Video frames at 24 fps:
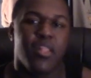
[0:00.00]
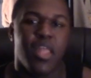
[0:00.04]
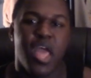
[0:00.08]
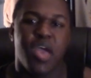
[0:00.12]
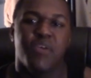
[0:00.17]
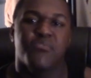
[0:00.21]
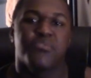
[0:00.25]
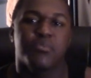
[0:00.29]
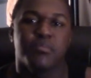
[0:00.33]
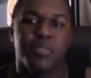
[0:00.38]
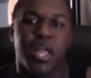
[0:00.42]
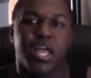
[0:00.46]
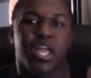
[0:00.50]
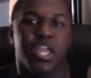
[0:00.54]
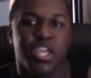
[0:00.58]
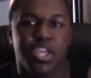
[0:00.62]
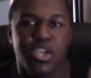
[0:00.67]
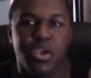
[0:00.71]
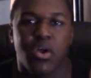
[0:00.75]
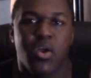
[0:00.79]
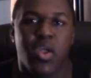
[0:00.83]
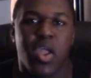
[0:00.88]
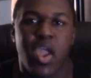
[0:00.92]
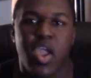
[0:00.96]
that from like a
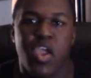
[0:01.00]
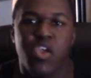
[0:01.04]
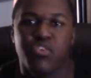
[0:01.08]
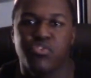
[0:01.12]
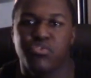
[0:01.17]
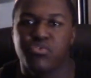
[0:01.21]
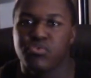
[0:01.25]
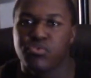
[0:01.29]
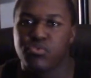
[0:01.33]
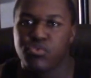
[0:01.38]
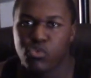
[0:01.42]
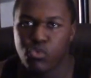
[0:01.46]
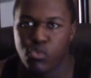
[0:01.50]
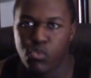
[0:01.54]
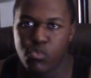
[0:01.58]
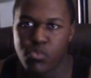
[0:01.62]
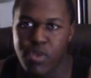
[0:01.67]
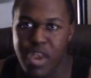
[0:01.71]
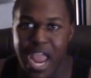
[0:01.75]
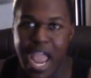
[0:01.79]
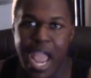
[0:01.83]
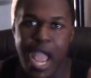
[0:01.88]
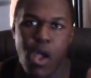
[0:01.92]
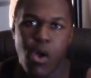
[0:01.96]
young age to
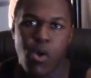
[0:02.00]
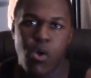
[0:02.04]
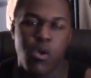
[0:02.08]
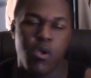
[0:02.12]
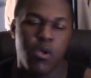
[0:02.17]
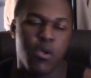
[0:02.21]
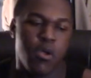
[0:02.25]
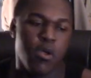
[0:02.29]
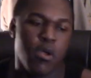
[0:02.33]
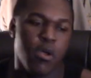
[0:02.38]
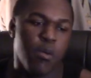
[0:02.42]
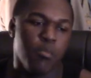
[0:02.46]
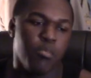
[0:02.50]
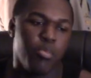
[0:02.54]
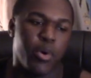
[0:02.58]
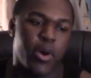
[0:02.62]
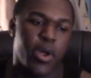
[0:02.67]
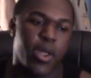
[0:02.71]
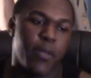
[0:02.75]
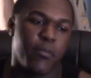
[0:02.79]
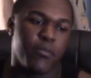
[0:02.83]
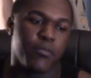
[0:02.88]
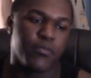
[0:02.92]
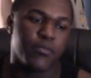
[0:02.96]
now,
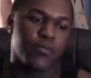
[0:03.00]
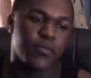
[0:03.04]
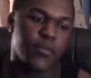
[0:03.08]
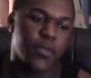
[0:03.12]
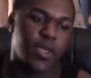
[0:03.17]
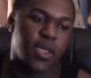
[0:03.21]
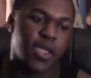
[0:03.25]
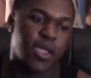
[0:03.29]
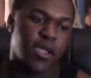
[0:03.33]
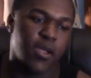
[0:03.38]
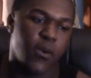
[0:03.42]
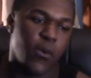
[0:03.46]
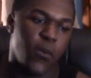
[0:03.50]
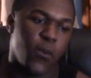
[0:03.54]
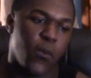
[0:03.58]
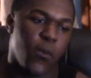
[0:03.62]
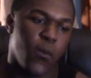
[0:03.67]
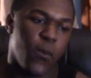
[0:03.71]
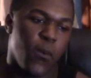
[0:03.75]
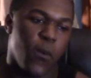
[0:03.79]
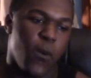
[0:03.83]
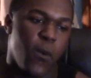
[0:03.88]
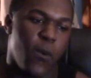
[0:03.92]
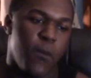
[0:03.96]
but
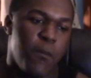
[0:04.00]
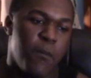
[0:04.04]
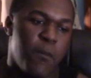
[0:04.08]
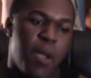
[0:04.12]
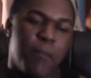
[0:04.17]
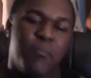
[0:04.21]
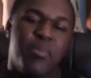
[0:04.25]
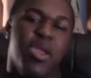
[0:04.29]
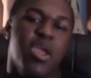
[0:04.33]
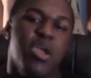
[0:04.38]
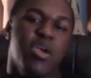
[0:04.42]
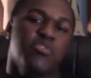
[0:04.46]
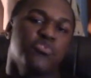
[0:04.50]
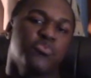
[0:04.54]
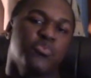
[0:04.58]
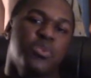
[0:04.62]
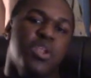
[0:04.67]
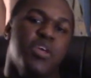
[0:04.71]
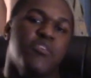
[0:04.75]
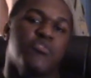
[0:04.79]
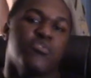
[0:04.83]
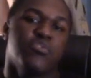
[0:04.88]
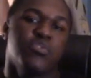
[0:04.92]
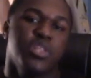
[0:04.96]
my parents were
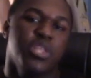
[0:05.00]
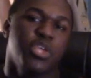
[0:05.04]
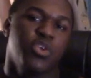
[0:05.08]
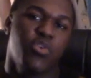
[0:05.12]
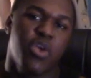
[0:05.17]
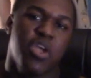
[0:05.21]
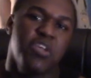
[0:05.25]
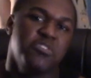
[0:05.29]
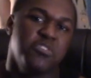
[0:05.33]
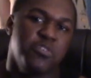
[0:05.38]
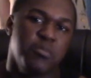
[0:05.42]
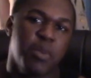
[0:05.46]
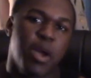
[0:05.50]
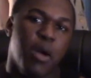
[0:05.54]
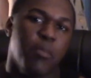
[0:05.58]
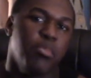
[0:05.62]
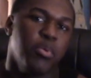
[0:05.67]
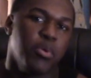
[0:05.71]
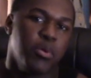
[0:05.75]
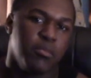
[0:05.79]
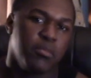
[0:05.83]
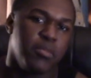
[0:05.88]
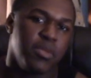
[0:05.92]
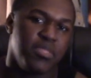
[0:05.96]
never really crazy about
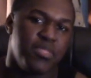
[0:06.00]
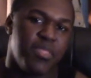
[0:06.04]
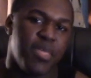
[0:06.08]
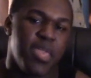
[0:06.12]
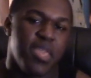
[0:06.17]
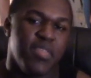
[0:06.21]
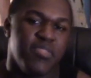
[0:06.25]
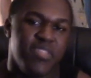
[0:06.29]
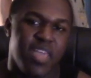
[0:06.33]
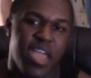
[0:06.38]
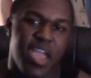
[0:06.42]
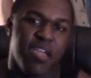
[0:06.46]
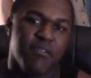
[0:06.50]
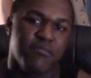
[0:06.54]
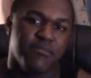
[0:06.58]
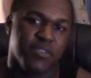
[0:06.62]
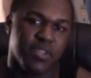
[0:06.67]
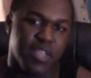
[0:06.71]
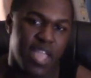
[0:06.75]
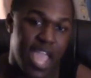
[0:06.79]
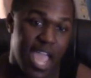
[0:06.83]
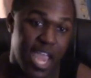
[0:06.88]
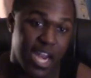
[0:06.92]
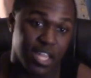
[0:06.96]
putting me
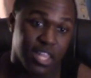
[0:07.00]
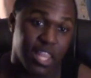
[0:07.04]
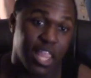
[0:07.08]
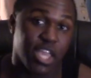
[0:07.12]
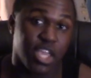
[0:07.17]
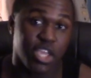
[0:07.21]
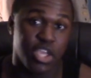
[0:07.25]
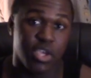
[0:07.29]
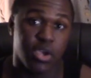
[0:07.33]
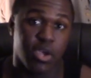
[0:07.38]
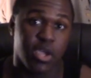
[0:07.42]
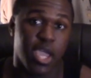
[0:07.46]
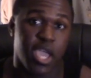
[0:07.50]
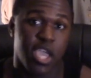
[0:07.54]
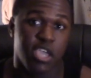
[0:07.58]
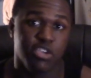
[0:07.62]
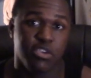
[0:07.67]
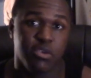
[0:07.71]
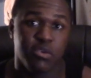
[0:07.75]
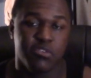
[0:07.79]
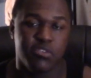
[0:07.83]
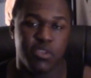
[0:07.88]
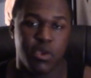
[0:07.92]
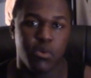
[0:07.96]
at like a young
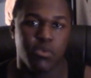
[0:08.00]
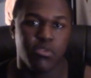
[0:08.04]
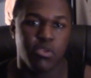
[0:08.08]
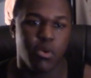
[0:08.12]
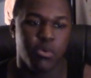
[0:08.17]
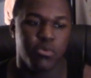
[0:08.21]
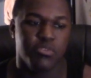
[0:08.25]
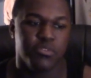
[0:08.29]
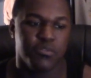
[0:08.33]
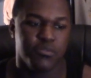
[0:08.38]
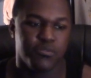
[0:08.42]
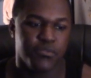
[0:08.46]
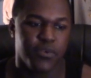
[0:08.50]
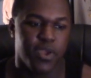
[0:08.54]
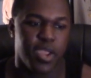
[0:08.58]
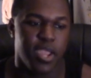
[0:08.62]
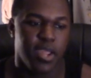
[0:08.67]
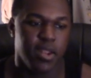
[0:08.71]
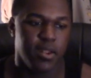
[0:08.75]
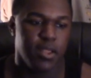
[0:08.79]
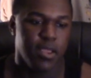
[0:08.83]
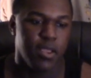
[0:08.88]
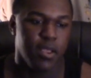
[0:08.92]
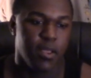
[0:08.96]
age, because they was always
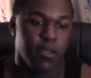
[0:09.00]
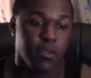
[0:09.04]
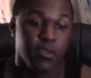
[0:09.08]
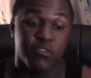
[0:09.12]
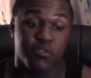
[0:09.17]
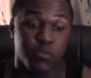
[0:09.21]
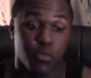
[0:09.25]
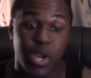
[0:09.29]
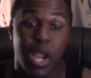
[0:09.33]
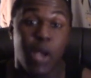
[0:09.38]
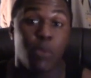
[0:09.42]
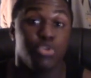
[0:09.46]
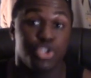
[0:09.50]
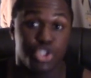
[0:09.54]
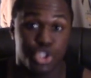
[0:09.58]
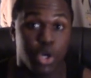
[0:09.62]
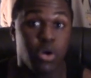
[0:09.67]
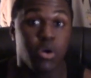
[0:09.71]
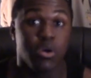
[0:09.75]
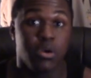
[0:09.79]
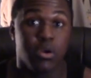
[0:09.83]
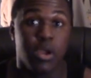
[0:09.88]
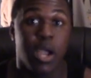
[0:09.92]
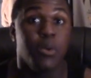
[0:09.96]
afraid. Because when I was
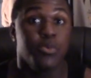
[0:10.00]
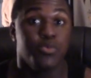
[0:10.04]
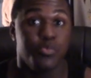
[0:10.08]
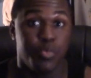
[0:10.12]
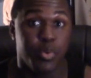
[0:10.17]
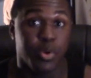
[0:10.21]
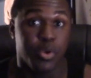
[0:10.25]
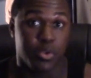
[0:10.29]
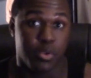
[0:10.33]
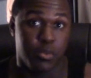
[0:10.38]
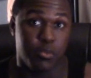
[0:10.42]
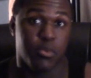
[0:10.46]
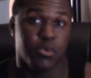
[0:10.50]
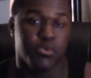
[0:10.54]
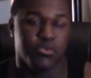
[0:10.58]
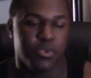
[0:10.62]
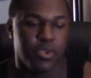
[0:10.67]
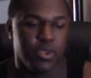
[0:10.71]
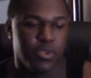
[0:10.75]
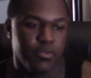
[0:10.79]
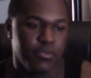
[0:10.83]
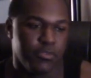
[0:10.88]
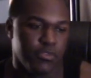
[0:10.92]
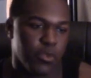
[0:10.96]
younger, I was bigger than most
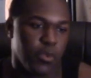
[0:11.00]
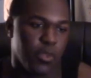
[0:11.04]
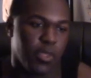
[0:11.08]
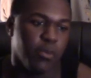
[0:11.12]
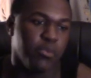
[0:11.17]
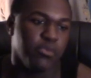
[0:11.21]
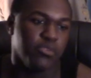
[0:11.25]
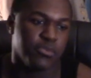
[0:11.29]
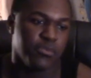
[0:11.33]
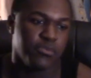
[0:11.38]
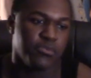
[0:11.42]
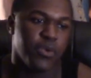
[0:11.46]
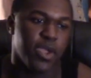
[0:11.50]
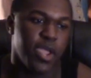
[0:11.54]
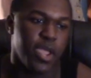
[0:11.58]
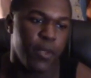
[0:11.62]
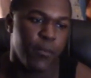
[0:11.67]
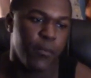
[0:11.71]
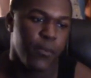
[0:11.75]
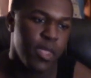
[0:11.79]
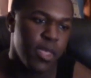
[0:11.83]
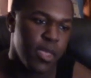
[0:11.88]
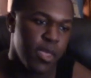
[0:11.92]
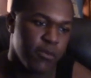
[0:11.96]
kids, so they was
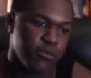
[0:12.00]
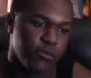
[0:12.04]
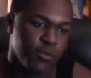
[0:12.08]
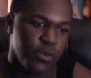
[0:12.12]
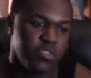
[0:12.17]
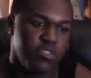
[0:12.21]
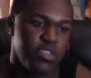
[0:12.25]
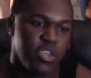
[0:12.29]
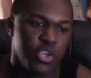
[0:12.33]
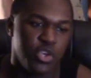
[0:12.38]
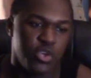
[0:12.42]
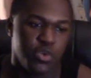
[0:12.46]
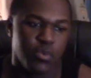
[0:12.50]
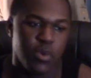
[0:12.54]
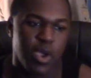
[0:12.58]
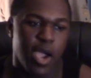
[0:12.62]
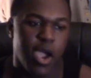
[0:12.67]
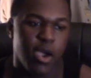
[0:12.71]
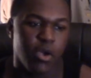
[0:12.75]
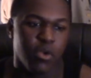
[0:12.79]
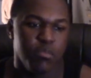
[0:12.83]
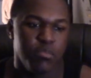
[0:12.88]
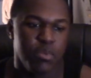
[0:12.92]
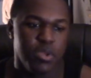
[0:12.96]
afraid if we teach you
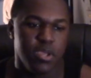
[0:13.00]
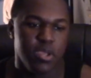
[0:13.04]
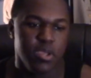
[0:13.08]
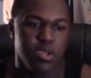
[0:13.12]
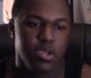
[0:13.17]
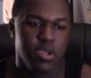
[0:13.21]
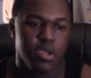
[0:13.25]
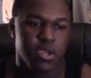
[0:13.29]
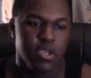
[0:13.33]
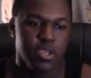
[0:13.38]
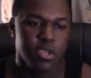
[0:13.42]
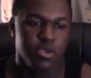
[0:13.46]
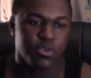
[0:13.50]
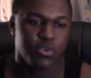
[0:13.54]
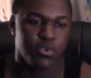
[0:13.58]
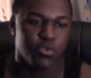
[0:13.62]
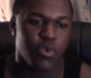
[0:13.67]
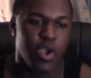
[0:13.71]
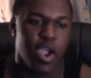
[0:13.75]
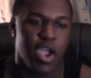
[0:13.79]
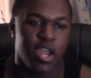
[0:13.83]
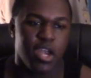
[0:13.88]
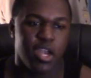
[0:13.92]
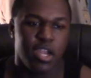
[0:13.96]
how to be this
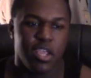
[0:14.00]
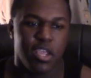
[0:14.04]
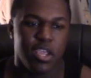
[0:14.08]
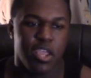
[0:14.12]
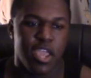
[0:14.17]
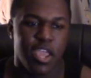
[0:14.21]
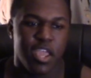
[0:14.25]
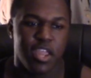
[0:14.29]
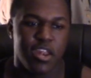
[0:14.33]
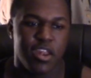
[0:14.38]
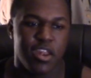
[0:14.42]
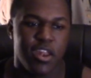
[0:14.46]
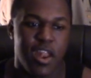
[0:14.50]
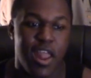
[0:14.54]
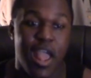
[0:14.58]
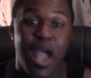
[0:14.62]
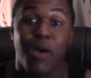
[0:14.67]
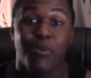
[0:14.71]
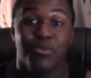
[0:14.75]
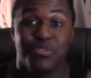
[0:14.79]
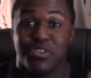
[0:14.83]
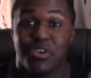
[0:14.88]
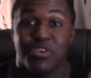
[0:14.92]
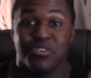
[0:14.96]
karate, and
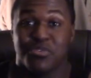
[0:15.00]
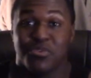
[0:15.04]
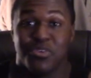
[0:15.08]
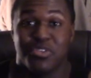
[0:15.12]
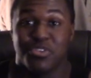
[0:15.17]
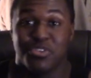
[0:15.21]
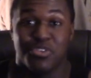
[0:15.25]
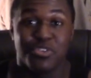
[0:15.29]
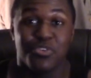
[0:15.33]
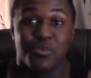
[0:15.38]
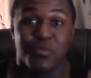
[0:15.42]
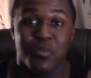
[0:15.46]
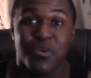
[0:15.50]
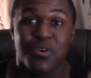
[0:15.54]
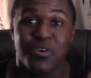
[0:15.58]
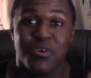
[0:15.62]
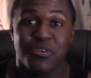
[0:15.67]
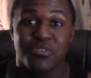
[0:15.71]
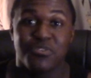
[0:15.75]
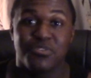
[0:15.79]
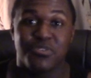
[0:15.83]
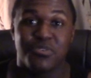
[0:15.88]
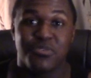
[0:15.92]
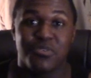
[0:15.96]
I was also into
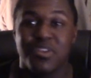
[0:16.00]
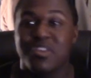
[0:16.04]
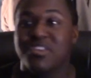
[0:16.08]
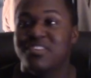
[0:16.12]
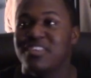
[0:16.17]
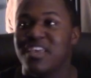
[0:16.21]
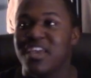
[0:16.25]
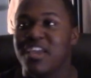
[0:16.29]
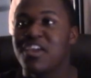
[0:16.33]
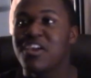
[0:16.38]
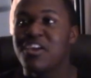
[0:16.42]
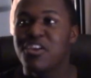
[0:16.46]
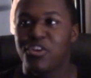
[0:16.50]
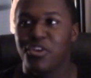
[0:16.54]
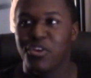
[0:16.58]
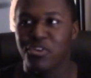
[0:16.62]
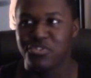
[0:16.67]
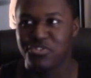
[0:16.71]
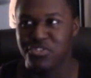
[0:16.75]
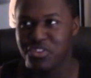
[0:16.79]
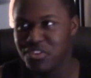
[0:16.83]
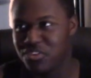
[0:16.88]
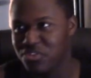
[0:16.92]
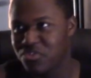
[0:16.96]
superheroes too, and it's like you gonna
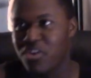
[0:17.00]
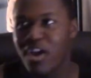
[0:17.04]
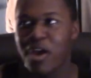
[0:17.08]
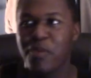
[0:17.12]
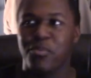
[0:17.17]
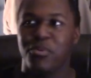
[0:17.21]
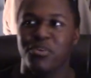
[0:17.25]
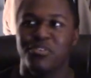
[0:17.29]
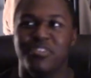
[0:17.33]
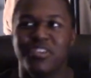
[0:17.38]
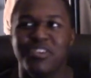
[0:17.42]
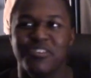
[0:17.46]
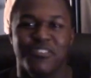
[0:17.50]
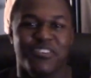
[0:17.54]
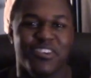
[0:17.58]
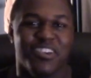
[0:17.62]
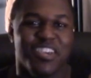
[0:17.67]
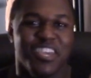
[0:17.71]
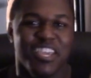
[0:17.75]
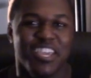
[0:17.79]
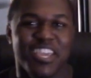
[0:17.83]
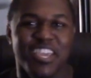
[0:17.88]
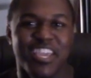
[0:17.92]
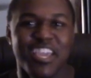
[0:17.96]
see this crap on
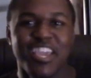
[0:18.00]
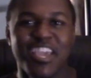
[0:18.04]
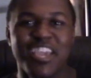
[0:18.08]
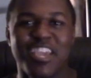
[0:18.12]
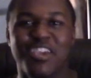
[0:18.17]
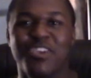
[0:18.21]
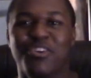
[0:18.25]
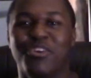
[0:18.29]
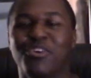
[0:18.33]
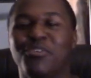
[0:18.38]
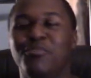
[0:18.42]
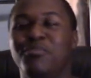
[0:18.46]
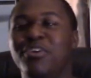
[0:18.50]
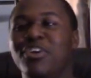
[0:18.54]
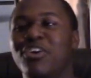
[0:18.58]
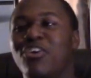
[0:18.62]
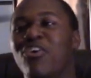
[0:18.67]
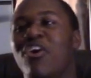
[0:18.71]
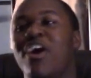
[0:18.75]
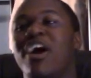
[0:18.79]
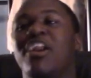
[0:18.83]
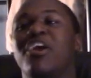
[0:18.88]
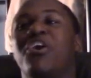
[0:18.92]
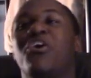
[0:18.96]
TV, you'll be
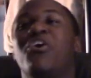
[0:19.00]
going to